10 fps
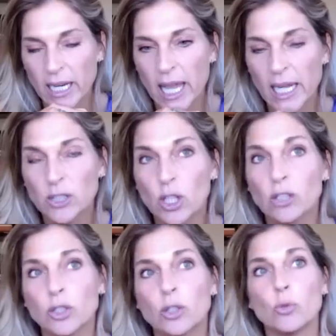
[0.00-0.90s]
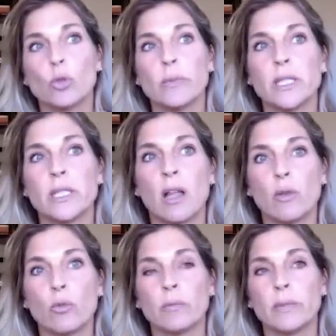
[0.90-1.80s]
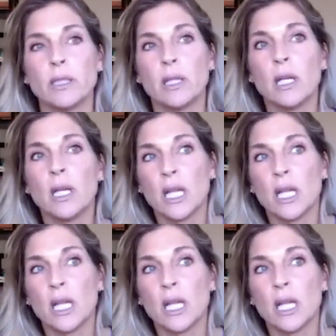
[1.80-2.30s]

and, and it's also the woman on the woman,